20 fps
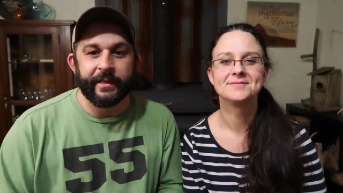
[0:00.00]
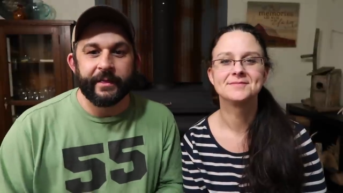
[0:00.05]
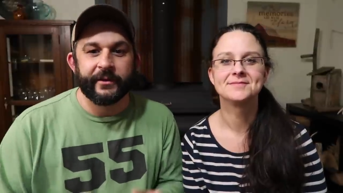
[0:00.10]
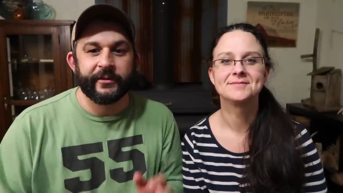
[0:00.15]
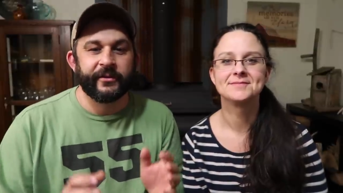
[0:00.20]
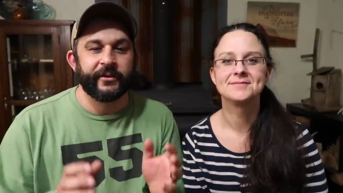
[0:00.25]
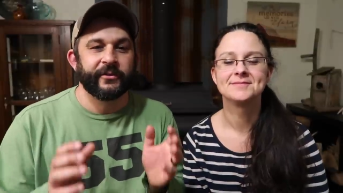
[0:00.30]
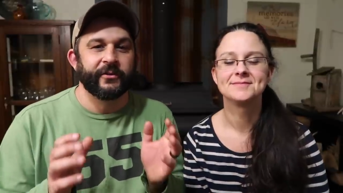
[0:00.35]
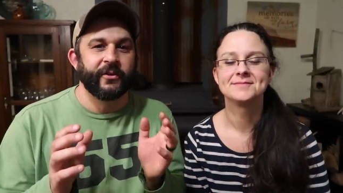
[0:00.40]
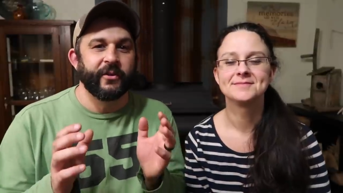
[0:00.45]

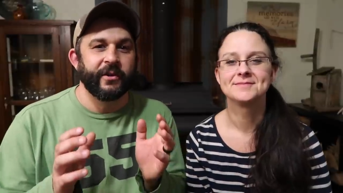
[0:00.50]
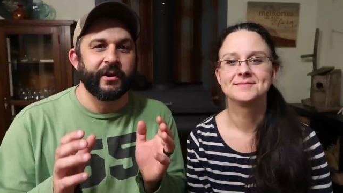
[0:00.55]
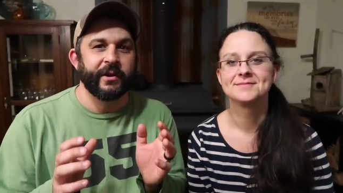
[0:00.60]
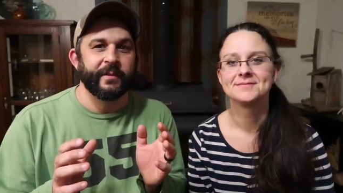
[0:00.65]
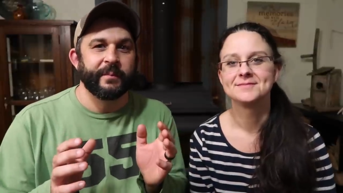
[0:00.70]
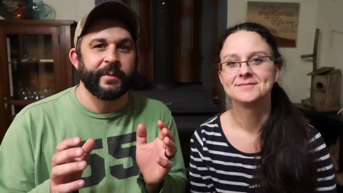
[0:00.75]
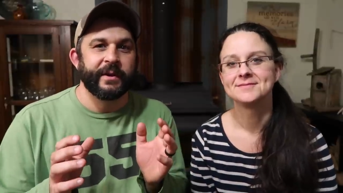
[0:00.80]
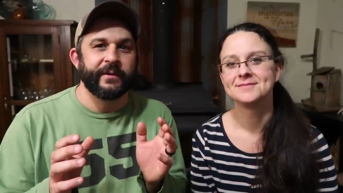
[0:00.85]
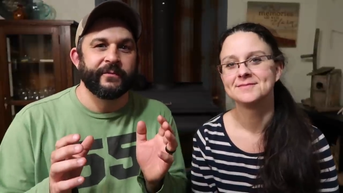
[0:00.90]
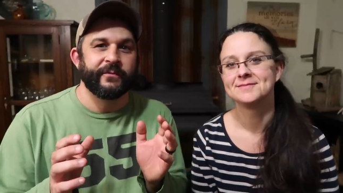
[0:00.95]
Speaker 1: this is
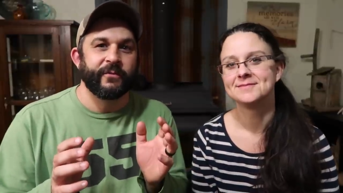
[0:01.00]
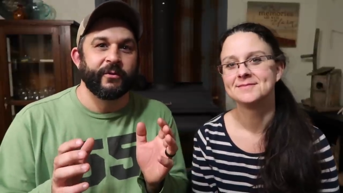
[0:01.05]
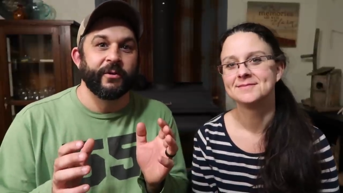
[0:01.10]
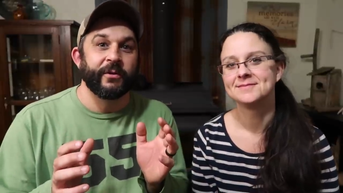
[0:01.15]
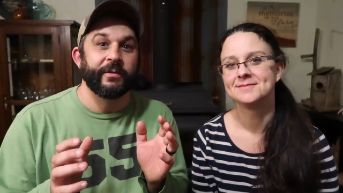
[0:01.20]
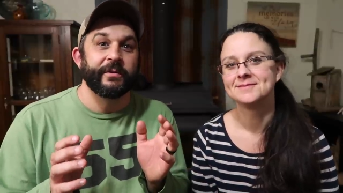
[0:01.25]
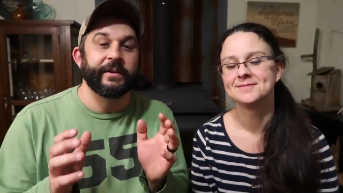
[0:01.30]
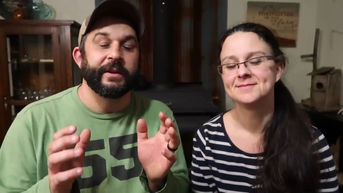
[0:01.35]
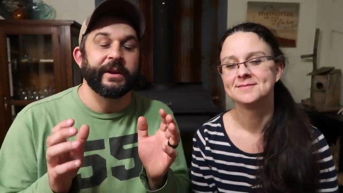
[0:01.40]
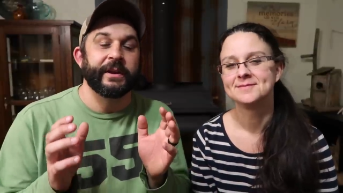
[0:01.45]
going to be
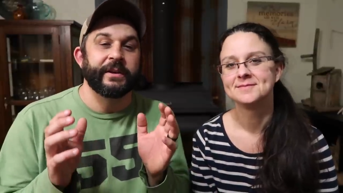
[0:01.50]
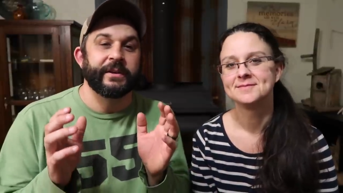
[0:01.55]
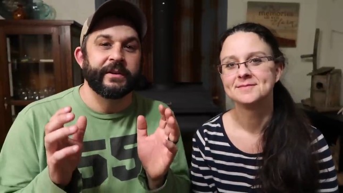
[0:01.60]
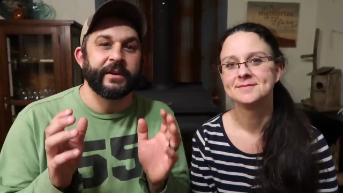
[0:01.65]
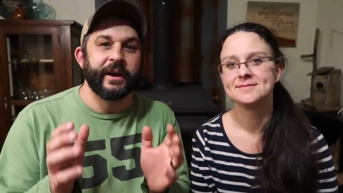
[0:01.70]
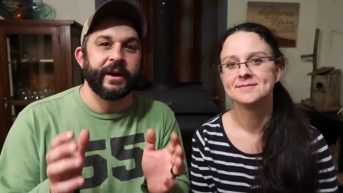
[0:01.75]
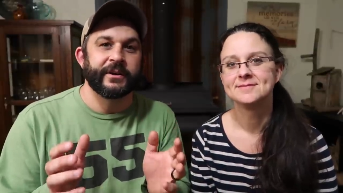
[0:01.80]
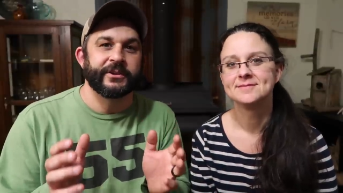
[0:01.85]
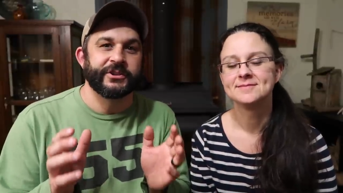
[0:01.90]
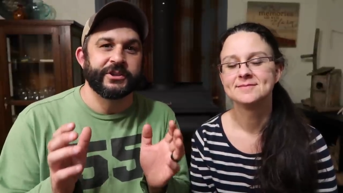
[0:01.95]
for the
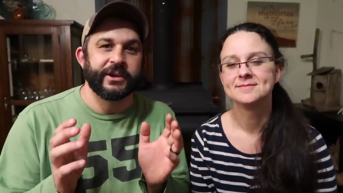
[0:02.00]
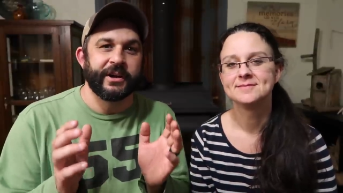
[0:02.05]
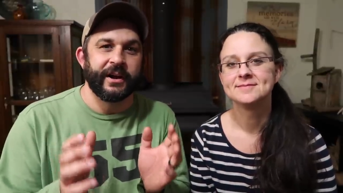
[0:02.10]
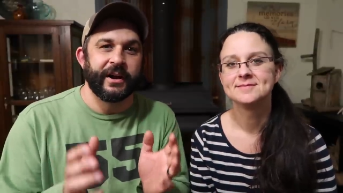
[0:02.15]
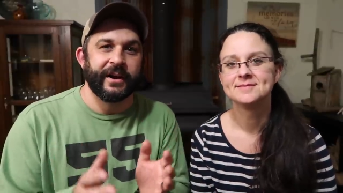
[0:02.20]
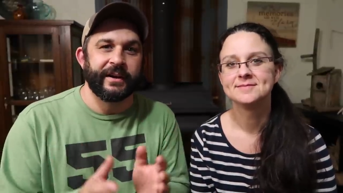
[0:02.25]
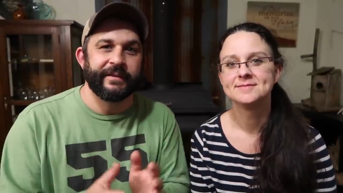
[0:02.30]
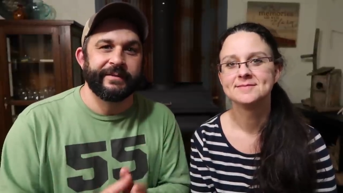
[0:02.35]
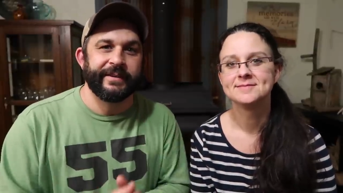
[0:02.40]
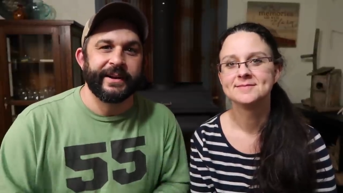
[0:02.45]

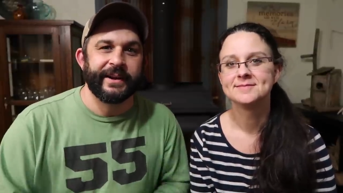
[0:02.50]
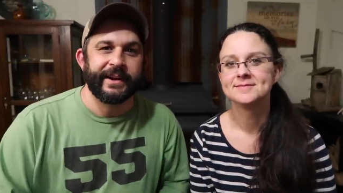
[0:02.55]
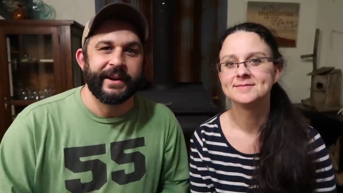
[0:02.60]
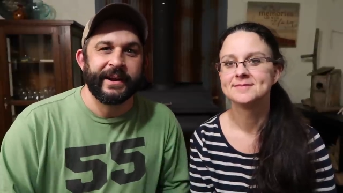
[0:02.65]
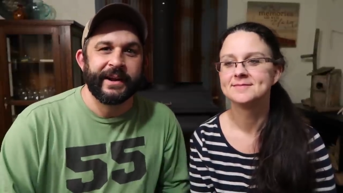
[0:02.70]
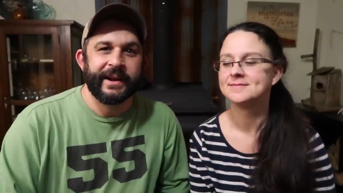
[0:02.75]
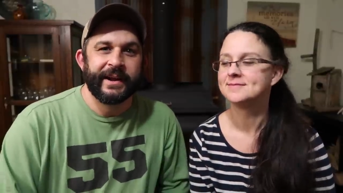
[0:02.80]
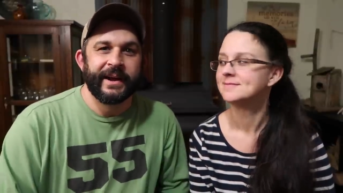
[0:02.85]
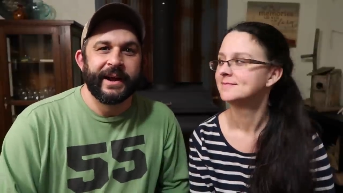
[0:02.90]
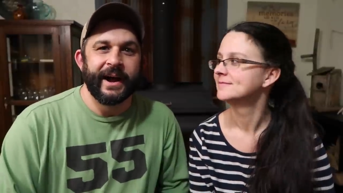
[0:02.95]
Dutch
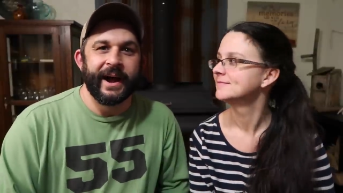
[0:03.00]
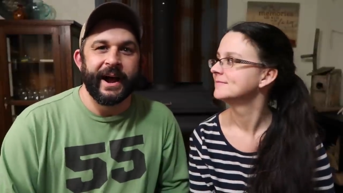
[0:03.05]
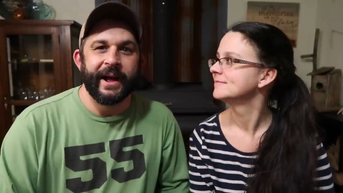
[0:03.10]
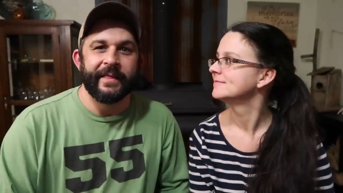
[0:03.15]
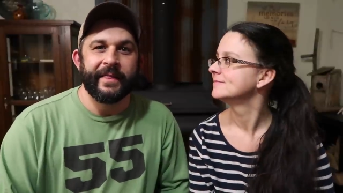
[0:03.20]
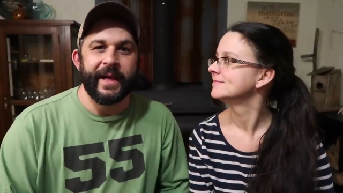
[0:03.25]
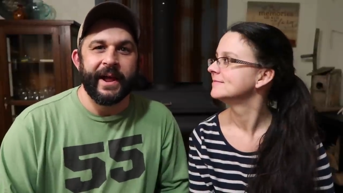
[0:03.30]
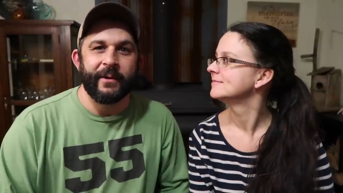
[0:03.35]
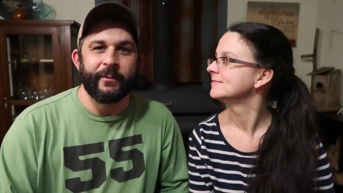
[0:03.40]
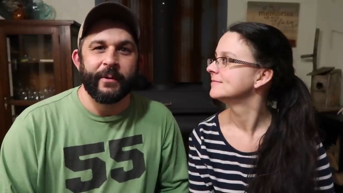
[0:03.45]
oven.
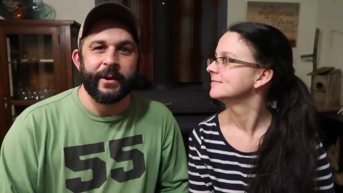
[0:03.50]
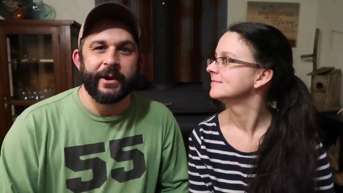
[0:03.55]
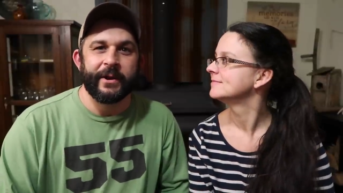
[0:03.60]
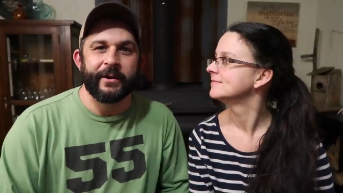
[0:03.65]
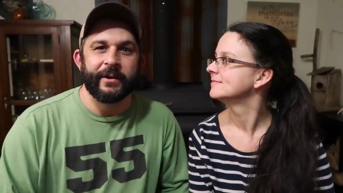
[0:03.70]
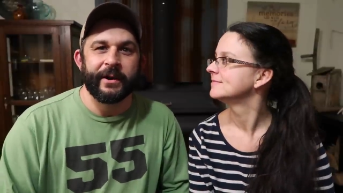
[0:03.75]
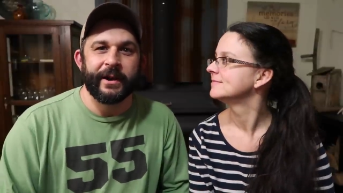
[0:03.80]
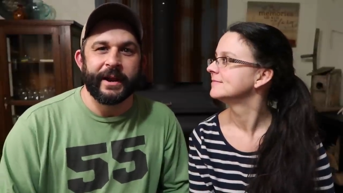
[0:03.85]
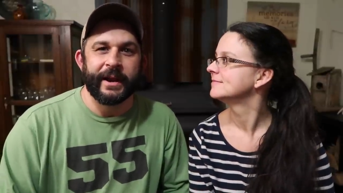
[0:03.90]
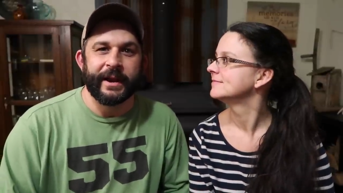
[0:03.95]
That
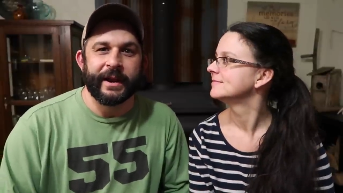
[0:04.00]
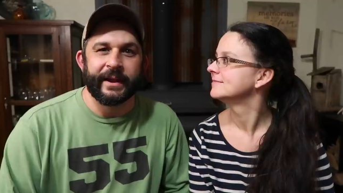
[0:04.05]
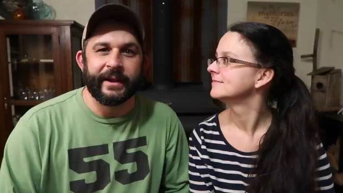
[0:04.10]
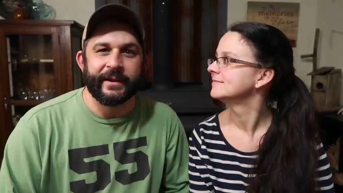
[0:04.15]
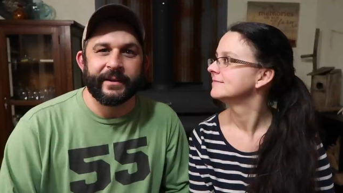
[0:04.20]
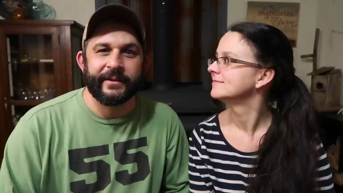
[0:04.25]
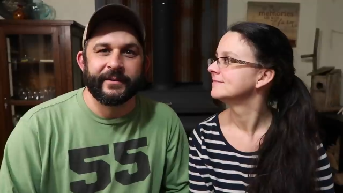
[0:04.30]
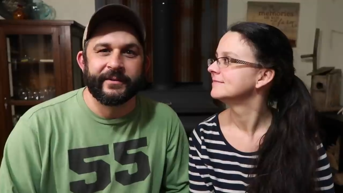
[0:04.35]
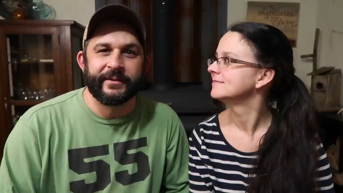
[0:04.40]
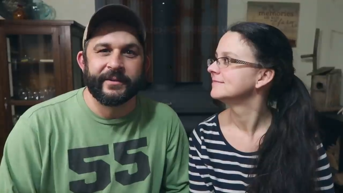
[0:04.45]
winner
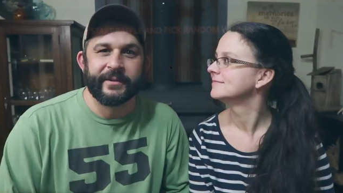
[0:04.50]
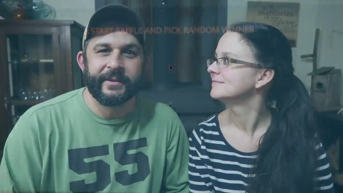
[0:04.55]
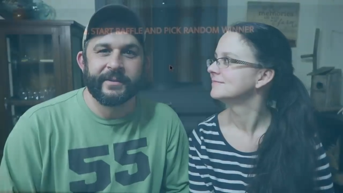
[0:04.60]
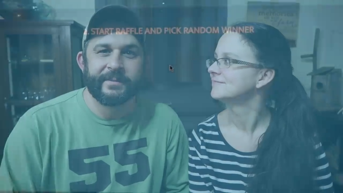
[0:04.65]
is